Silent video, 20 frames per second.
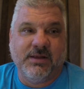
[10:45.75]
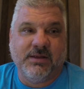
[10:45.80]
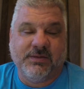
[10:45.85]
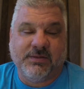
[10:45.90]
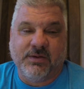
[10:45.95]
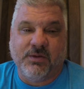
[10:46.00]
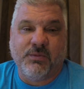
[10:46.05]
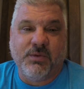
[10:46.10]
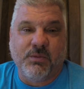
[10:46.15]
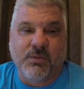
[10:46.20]

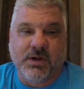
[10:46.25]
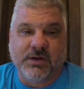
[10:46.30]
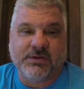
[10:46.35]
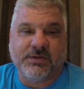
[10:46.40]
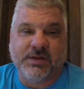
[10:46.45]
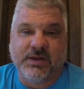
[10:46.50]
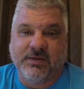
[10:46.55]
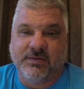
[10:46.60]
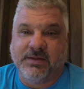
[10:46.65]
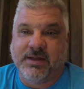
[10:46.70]
So we watch
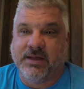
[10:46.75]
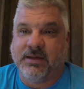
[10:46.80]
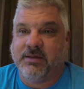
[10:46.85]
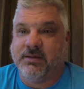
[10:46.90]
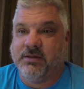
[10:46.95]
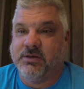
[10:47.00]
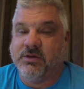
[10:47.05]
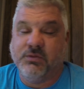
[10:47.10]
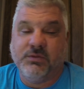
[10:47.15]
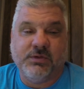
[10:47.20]
things like
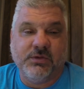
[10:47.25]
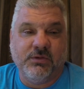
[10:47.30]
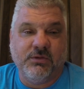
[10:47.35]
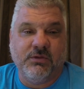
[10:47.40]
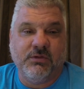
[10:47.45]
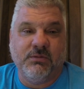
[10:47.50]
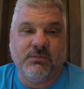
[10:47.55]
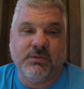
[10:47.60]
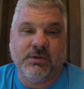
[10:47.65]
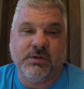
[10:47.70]

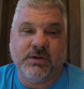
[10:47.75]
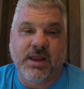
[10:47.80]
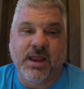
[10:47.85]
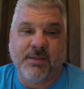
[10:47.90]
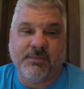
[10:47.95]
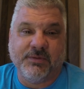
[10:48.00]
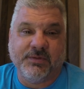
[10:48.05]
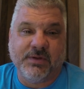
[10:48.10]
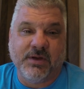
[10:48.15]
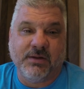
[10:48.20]
YouTube and
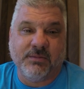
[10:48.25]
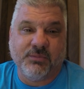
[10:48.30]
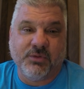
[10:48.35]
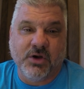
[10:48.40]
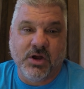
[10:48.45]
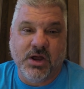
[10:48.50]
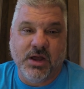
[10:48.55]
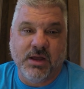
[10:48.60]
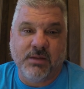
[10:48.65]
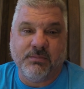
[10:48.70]
Amazon
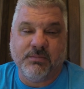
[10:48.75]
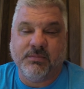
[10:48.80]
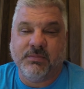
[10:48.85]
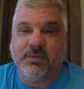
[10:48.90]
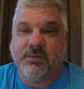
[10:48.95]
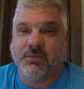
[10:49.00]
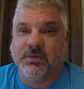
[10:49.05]
Prime